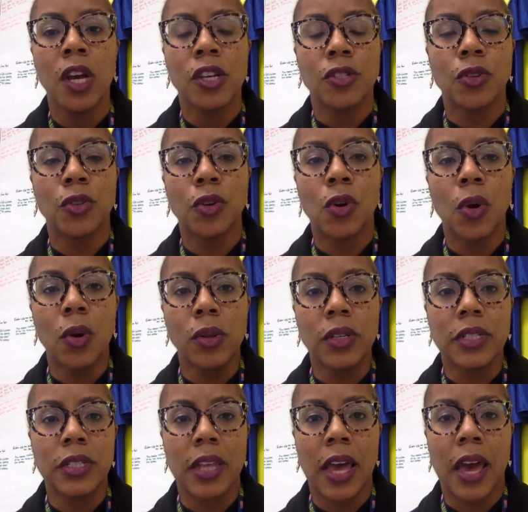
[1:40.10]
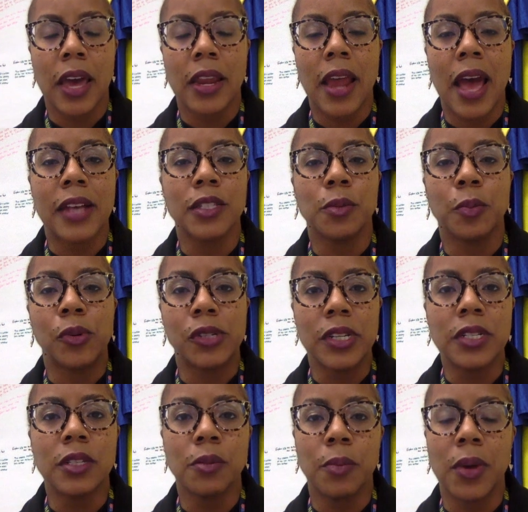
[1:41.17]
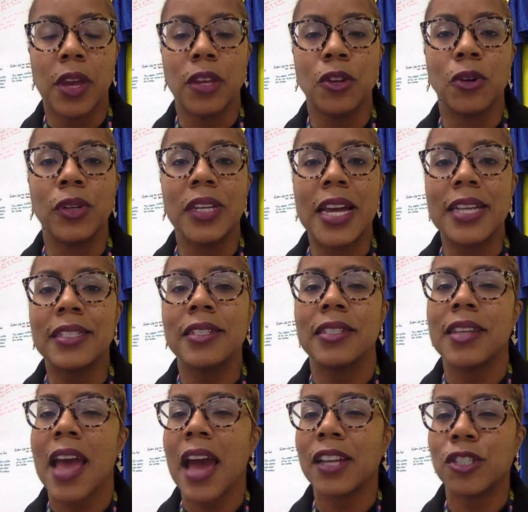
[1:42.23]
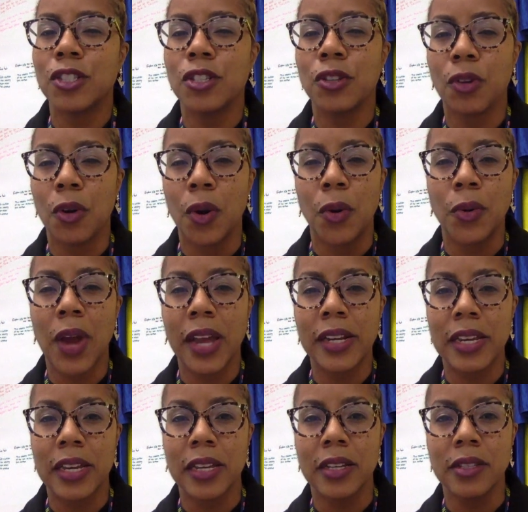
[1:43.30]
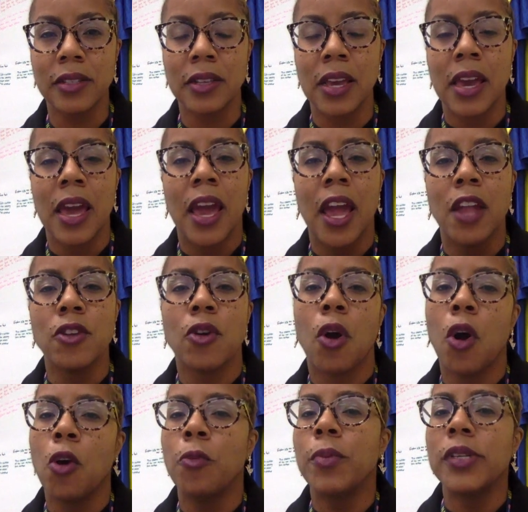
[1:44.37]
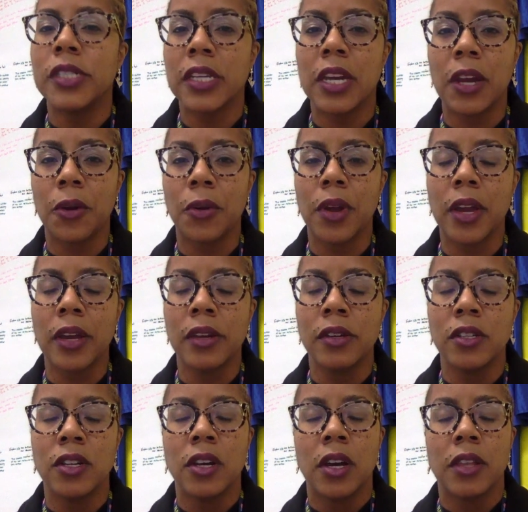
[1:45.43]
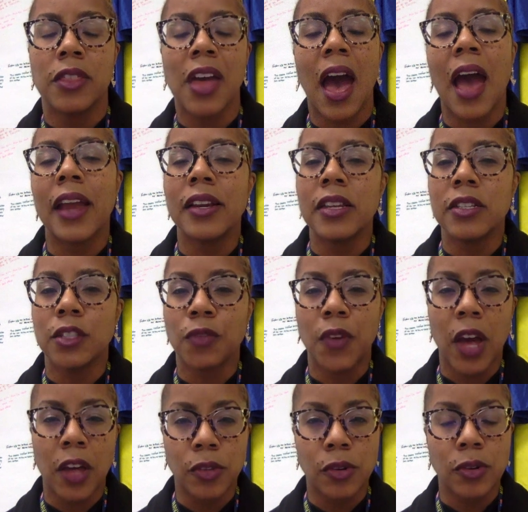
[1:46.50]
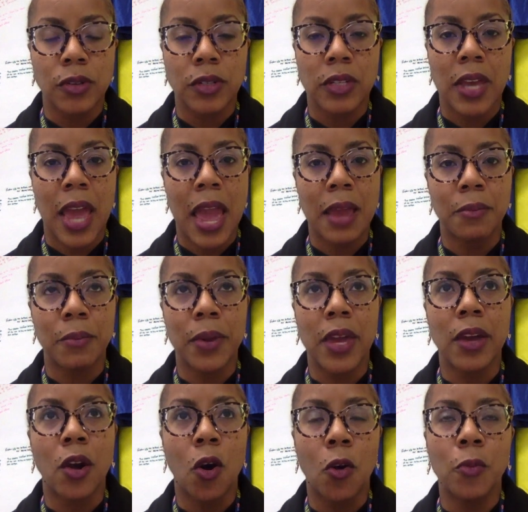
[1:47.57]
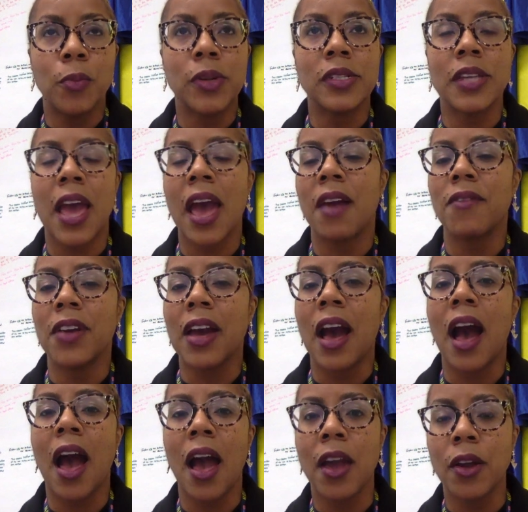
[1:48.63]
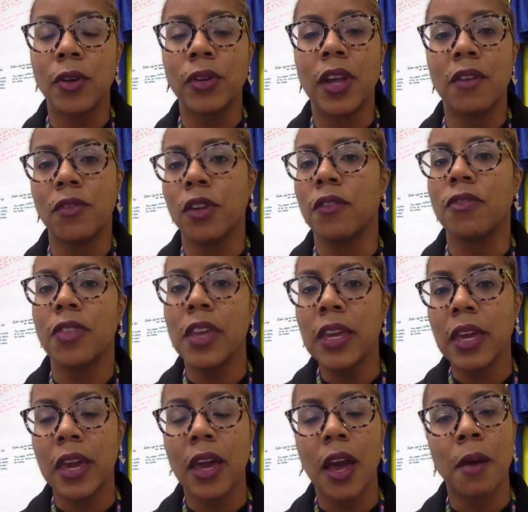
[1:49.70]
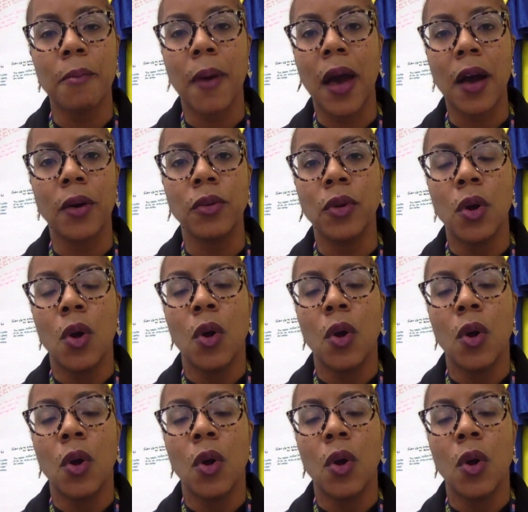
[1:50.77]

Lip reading: So the goal is that as a participant, you're less attached to your own ideas and you're open to hearing the ideas of others and being open to having a higher level of thinking about